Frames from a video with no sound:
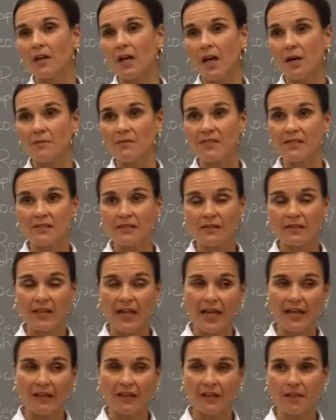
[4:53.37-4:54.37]
come
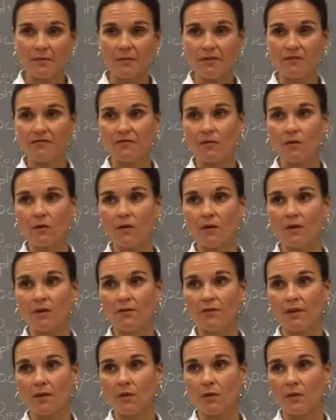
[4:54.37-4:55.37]
slightly
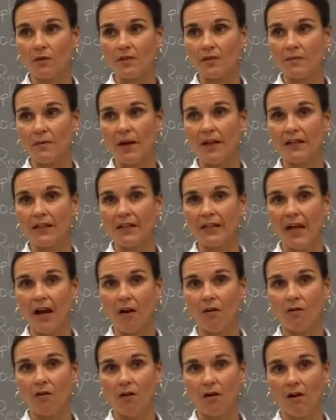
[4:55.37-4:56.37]
before the corresponding
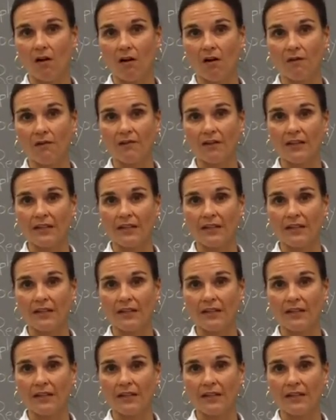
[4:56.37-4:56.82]
alcohol.